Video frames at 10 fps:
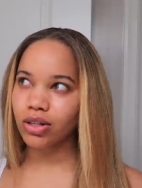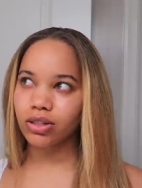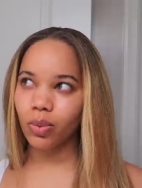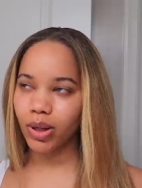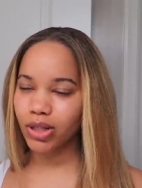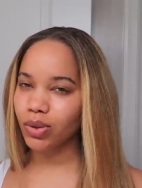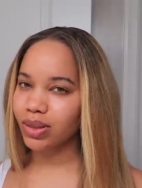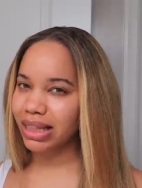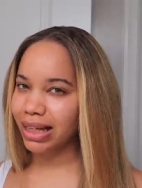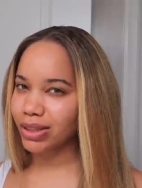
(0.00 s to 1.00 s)
so we just
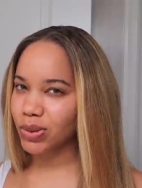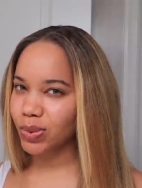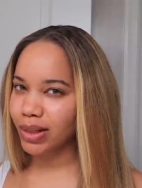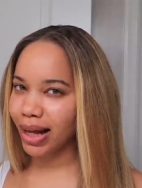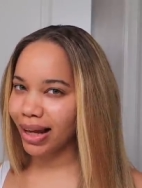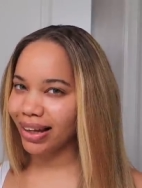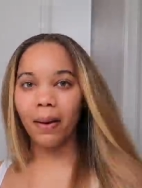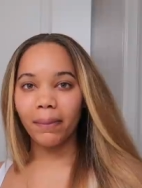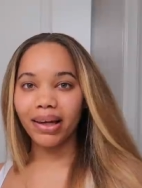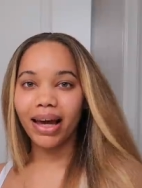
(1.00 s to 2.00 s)
gonna say it's tuesday
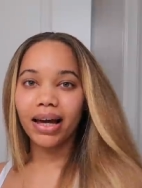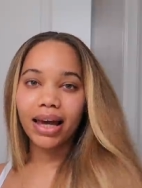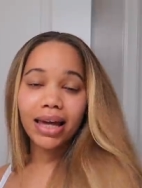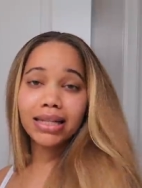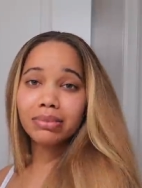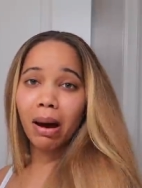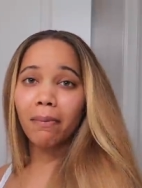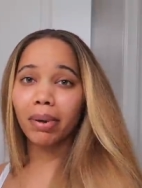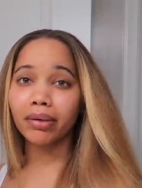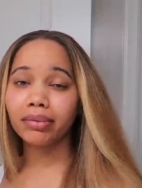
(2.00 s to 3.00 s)
but yeah it is my
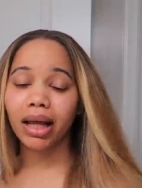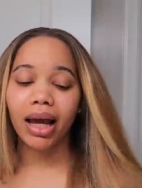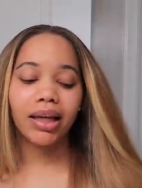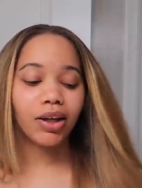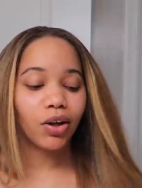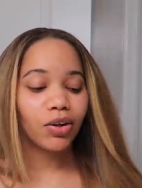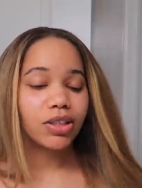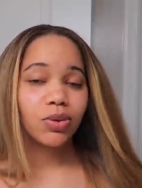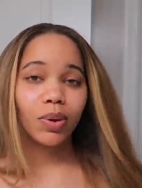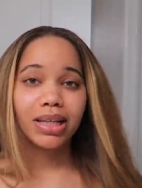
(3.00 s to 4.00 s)
birthday your girl
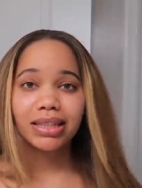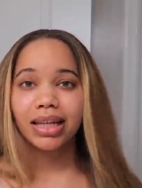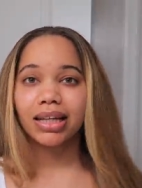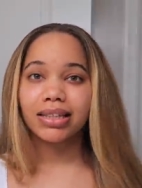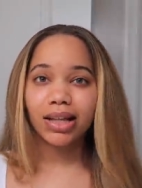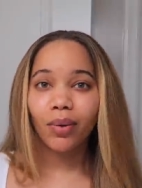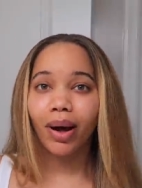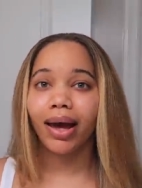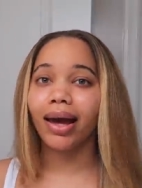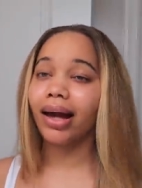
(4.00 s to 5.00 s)
is 26
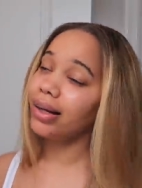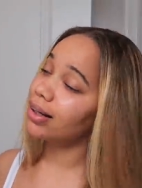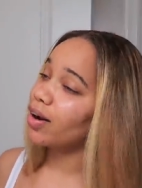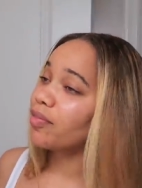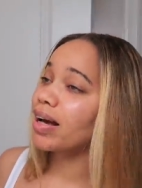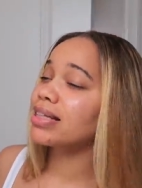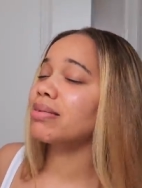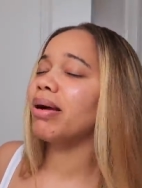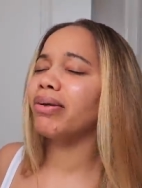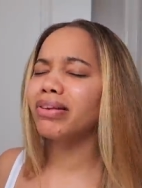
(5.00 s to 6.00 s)
okay i need to go find
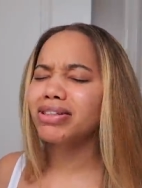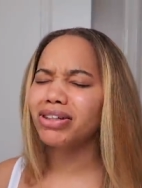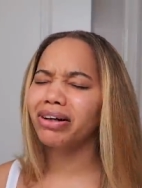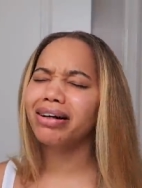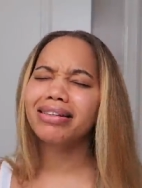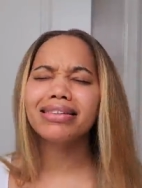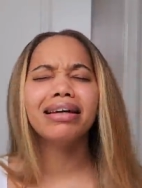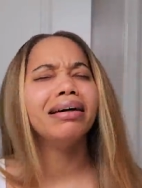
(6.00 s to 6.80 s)
some health insurance